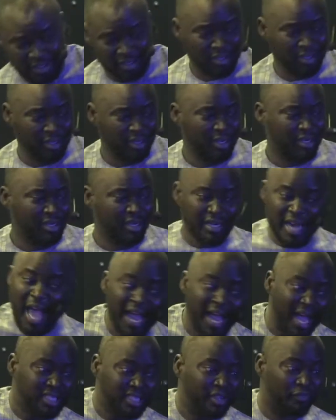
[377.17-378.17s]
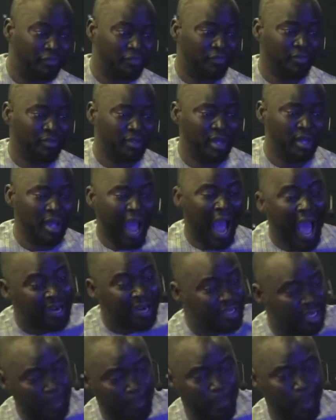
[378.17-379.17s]
the negative and the
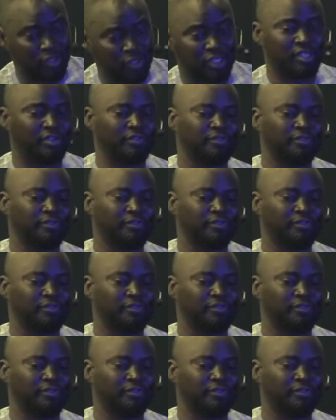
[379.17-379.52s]
positive,